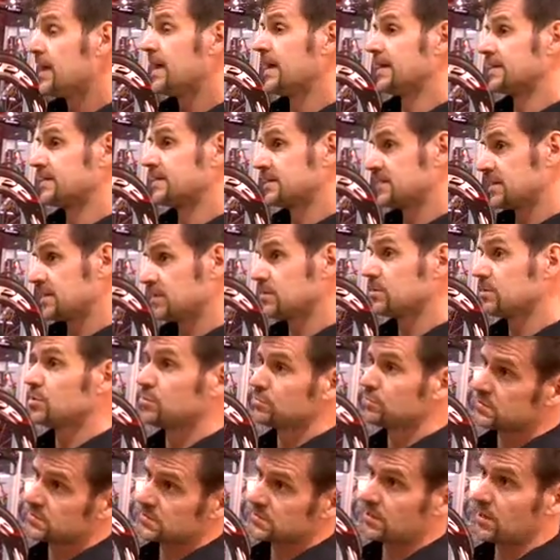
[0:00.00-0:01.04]
it's still
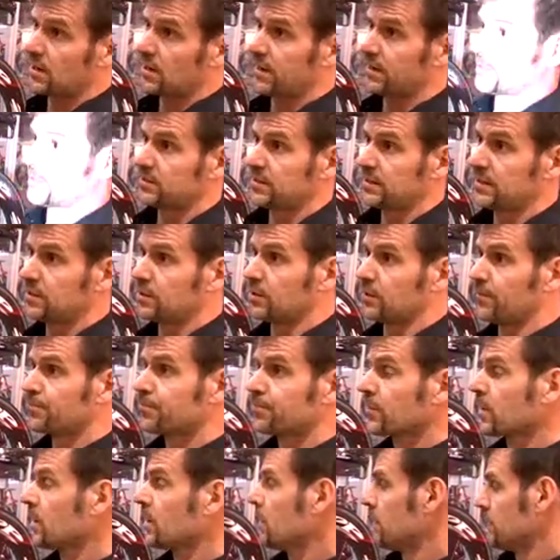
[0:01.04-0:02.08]
UCI legal.
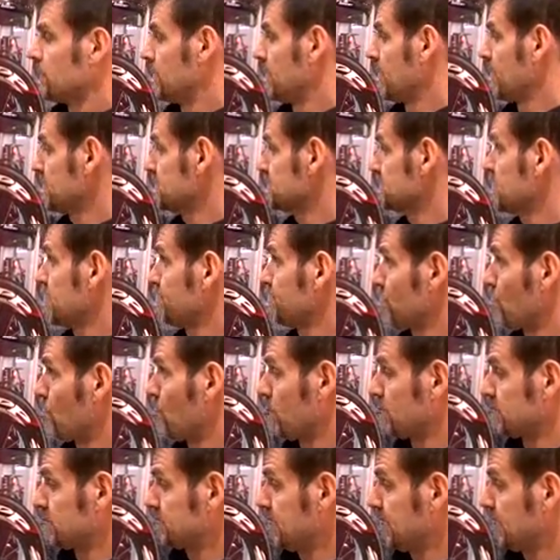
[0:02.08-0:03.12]
The next step you
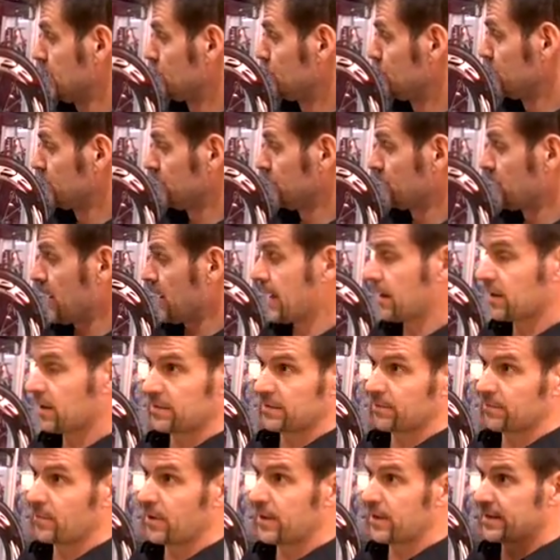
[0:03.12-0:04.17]
want to take moving back on
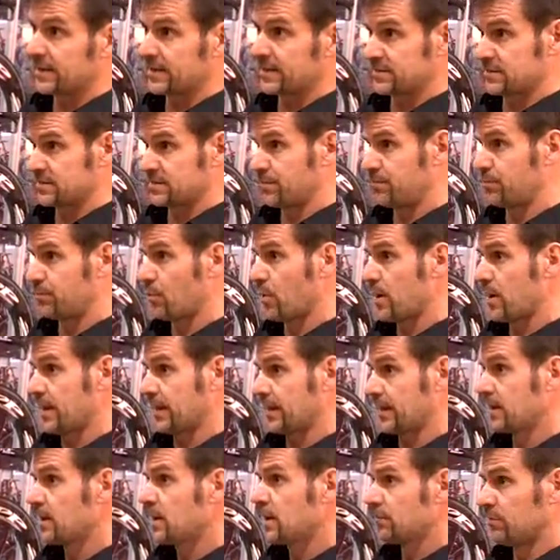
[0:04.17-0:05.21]
the bike is the
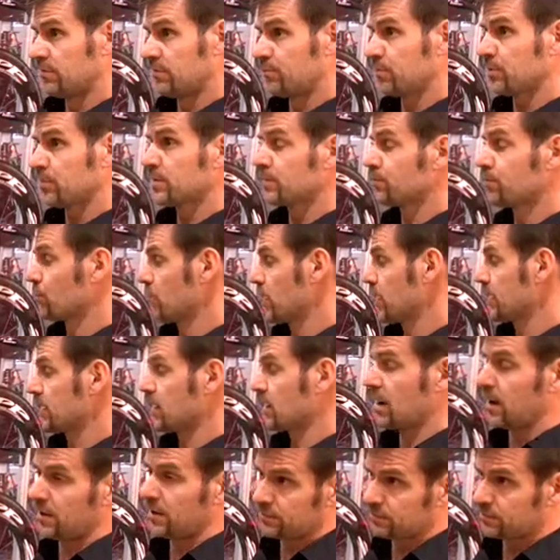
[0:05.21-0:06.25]
brake. We've put the brake
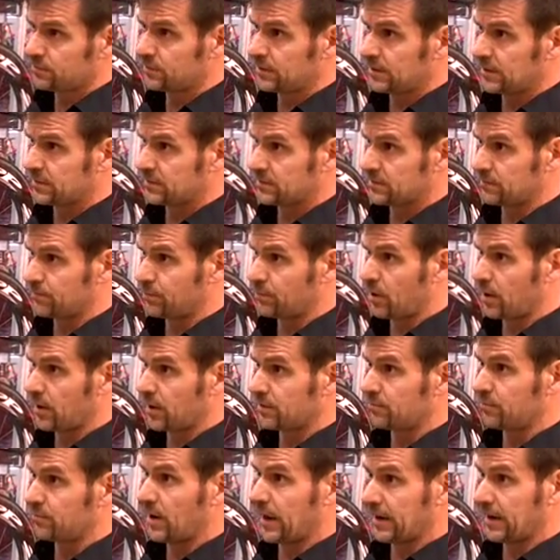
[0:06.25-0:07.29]
underneath the
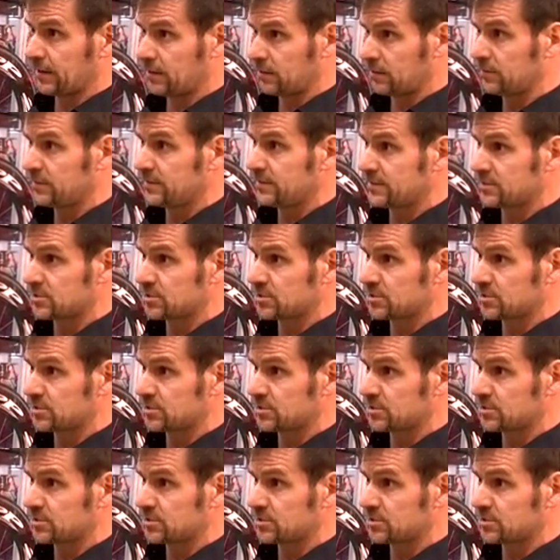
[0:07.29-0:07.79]
bottom bracket, underneath the